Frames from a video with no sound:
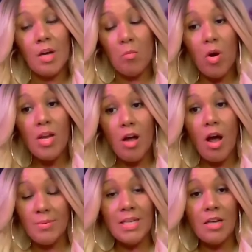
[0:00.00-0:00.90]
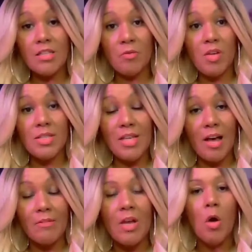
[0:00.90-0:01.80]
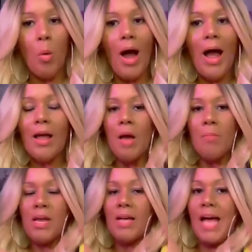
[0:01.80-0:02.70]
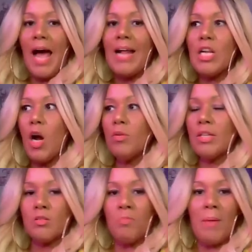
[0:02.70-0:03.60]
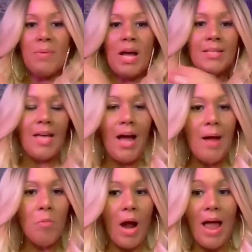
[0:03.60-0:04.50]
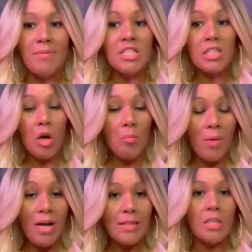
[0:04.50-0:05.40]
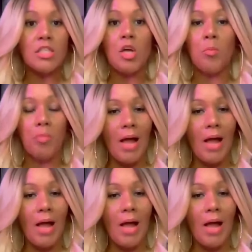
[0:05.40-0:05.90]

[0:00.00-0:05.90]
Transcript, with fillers: Come on, y'all. I'm telling y'all some real stuff. Why? Because I know that there might be a time where I have a slow month, a slow